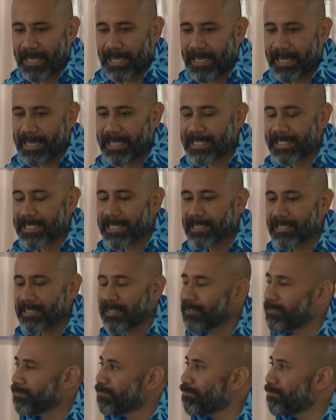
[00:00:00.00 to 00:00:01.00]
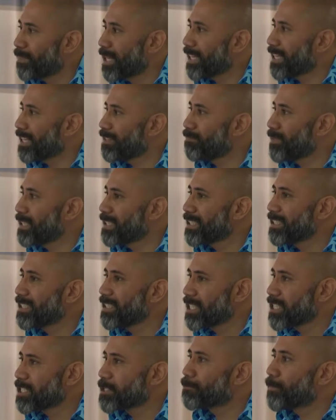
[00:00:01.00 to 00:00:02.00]
As uh, Matt had mentioned,
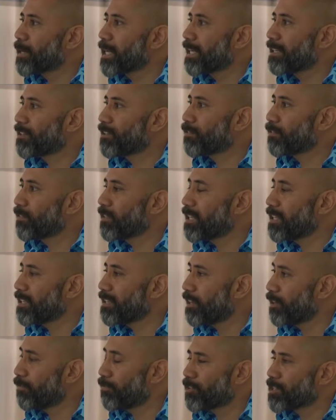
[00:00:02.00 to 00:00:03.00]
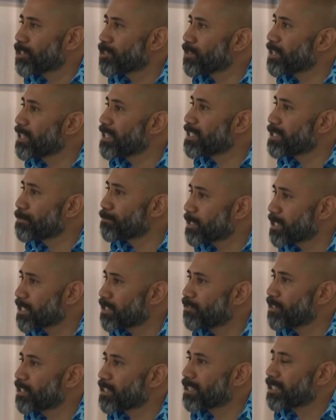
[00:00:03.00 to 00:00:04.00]
this is part of, the, of Australia's
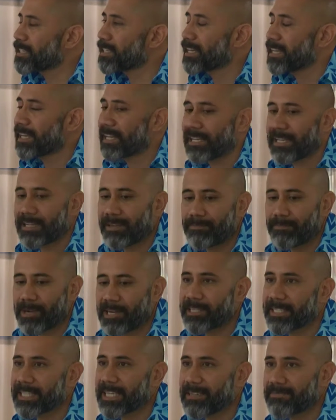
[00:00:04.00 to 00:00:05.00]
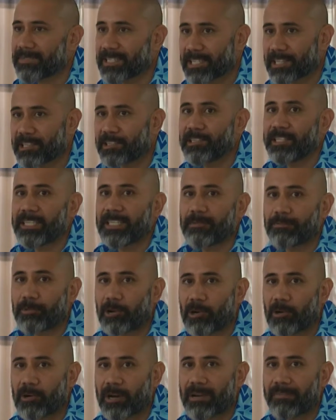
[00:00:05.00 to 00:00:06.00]
Pacific uh, Maritime Security
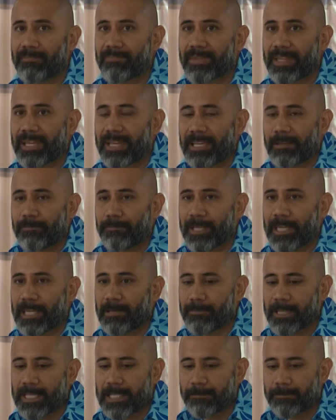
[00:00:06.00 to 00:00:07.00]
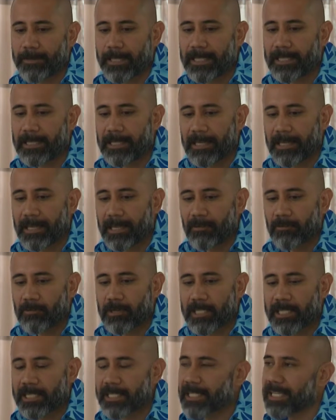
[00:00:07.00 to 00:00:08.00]
Program, PMSP,
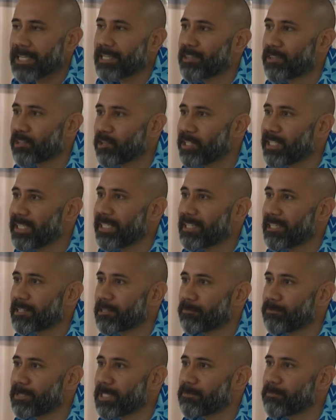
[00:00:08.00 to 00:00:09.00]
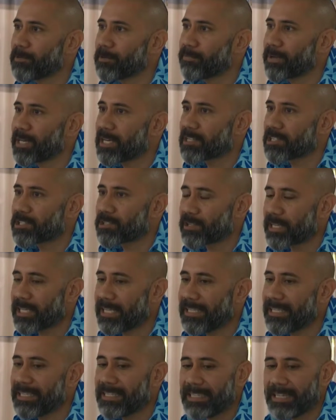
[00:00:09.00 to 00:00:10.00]
which is a 30-year commitment by
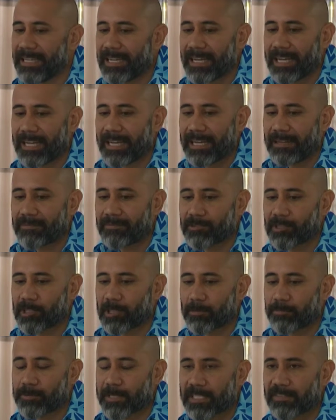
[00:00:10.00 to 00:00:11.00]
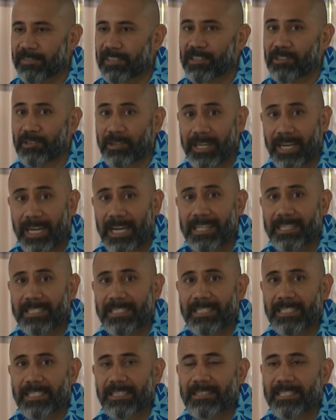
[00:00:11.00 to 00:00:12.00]
Australia um, to the Pacific to
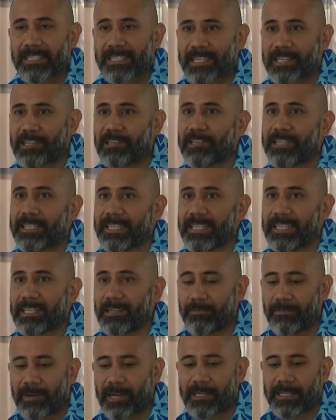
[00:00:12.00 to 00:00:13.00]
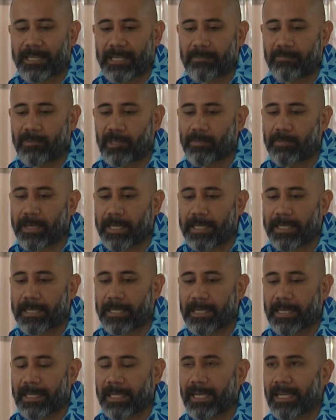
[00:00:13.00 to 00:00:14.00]
enhance security in the maritime domain.
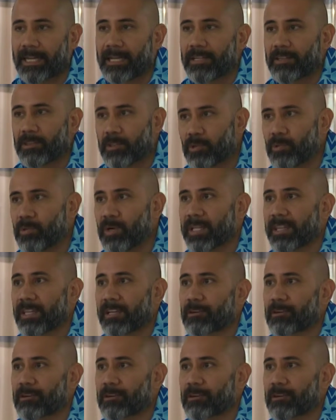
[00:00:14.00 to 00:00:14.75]
Two other